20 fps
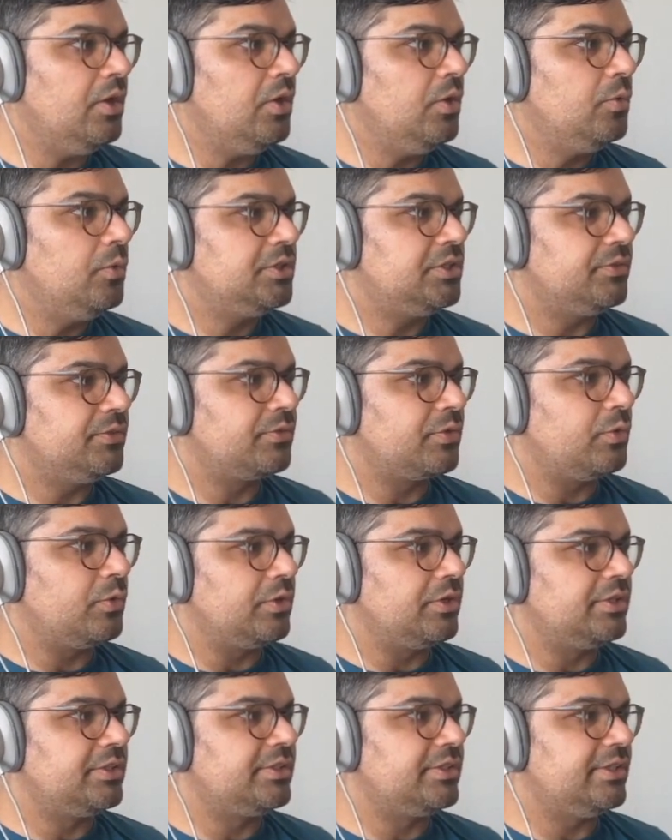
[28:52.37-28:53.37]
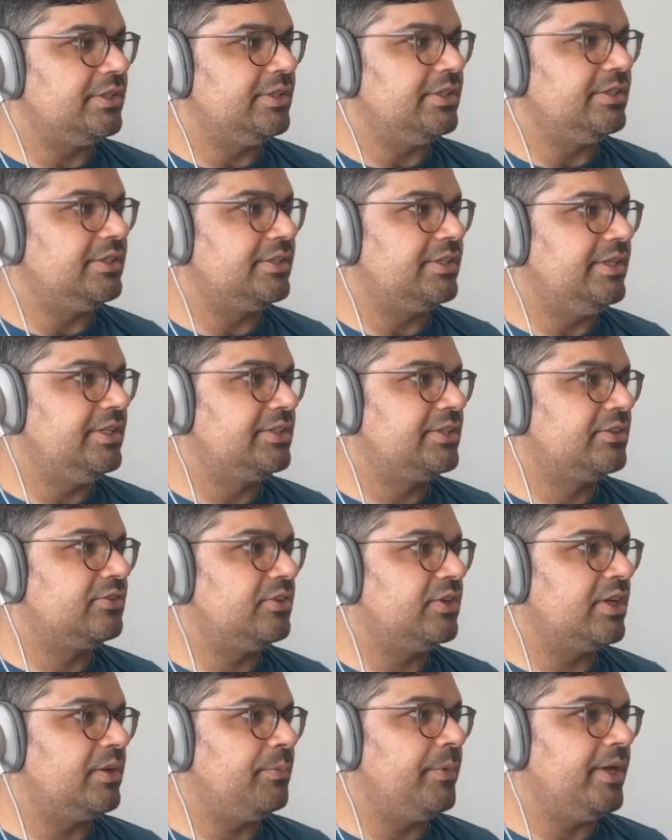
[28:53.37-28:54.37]
which of course is these 3
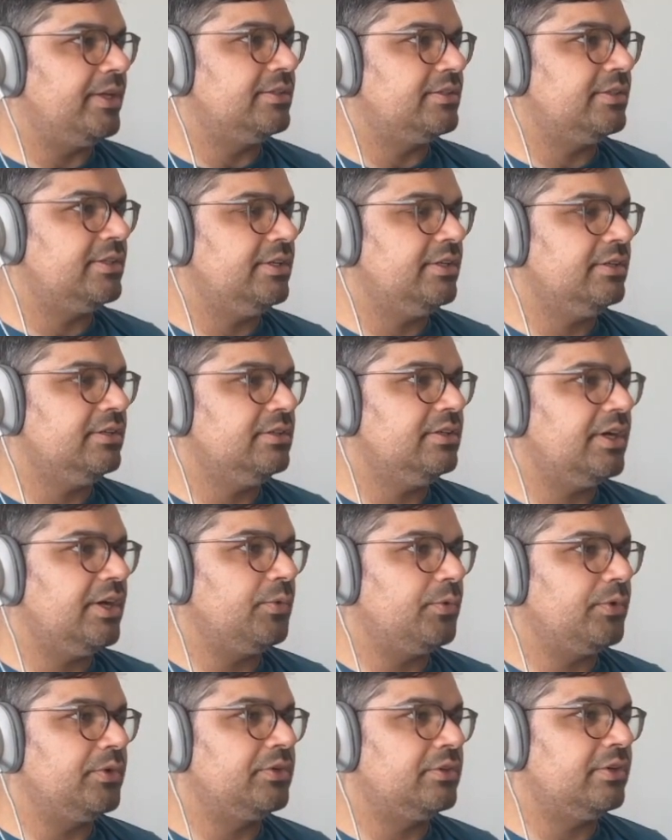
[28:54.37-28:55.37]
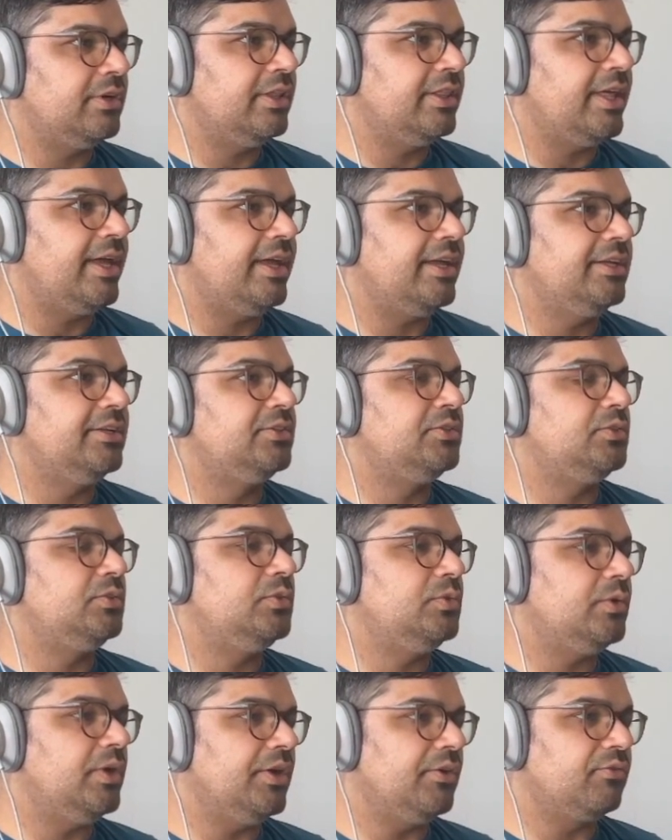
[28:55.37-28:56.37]
commands here, and we're turning that
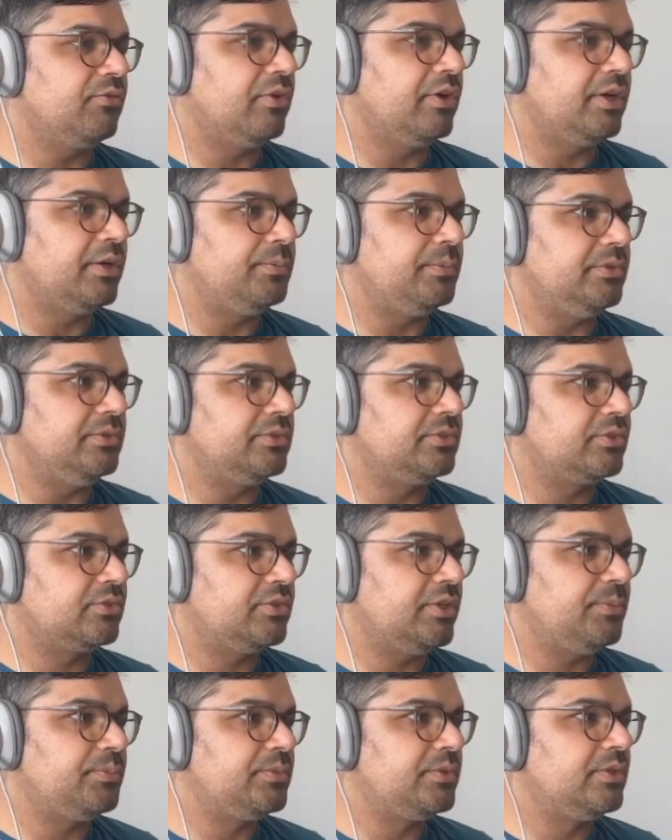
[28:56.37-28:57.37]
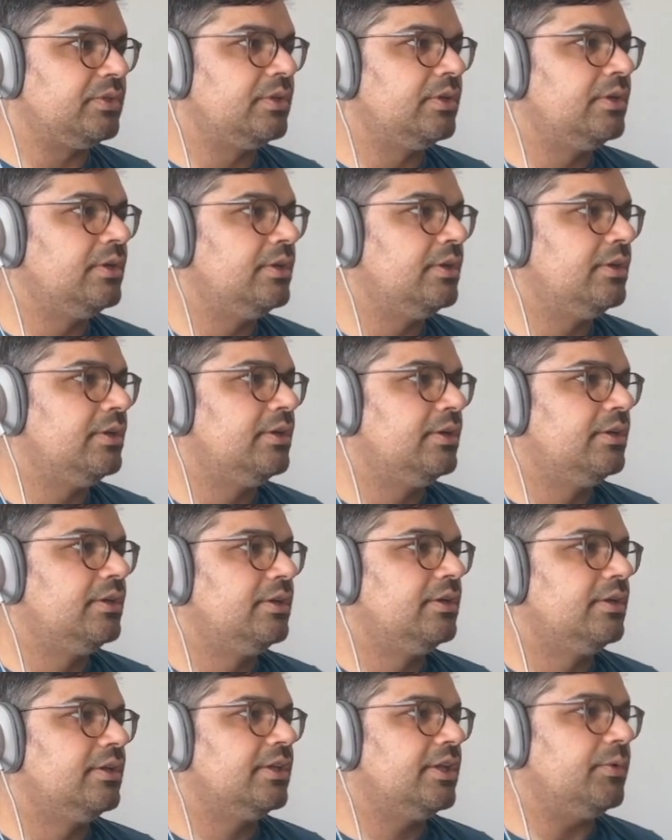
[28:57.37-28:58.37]
into a runnable script.
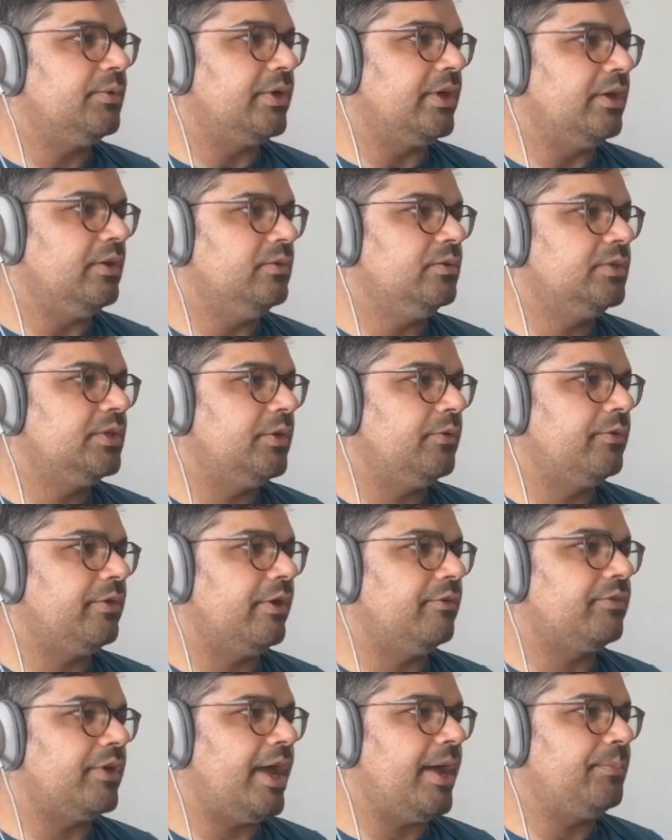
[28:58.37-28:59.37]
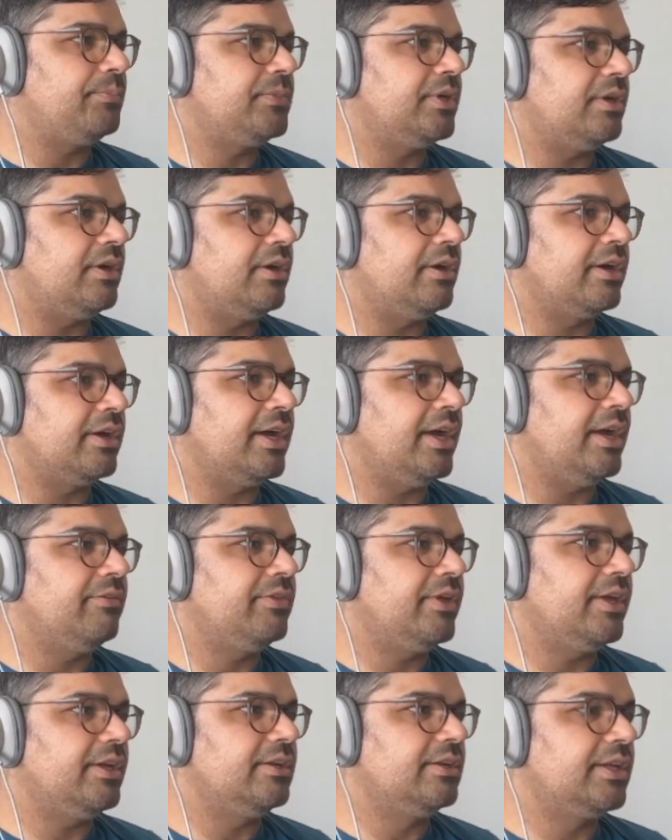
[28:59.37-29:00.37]
There we go. Now we have app.archive
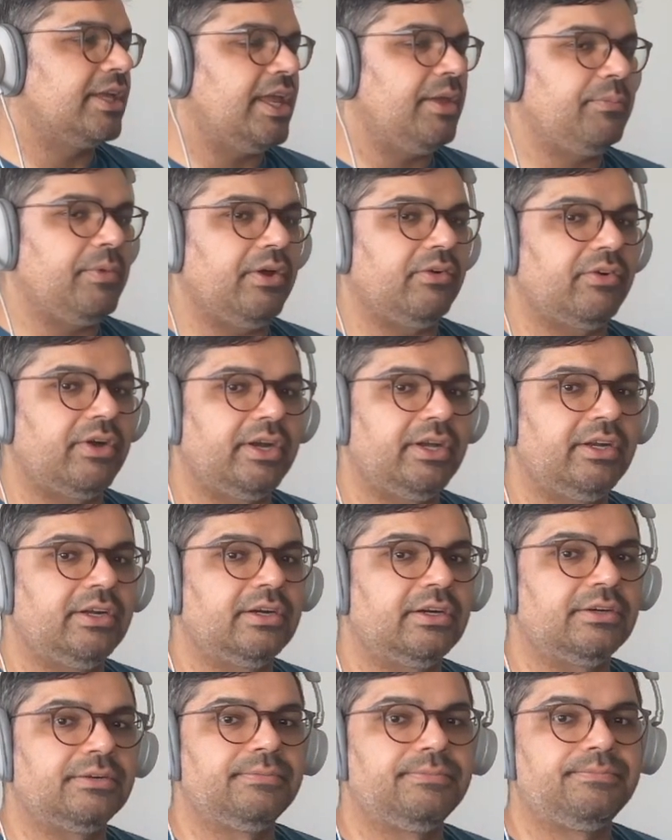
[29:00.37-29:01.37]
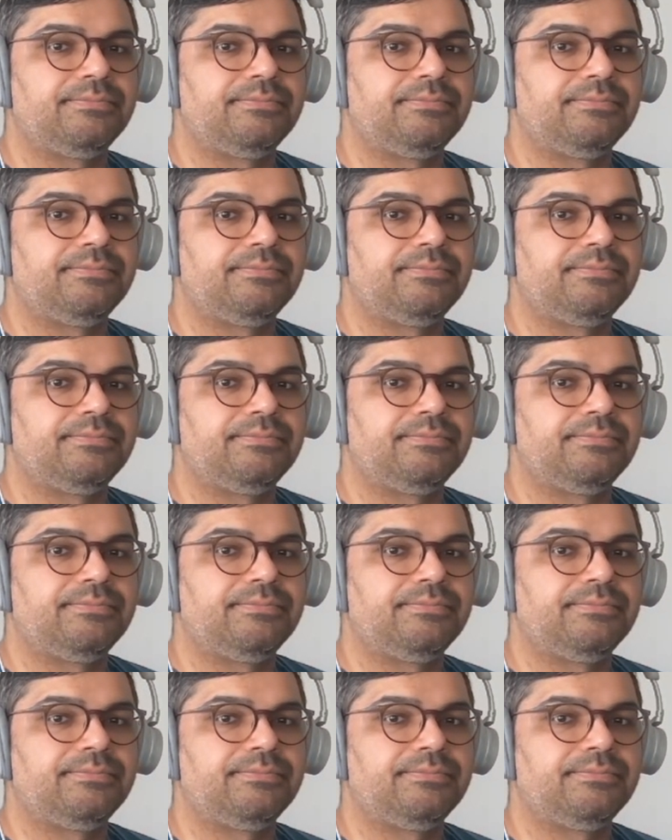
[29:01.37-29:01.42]
that came out right here.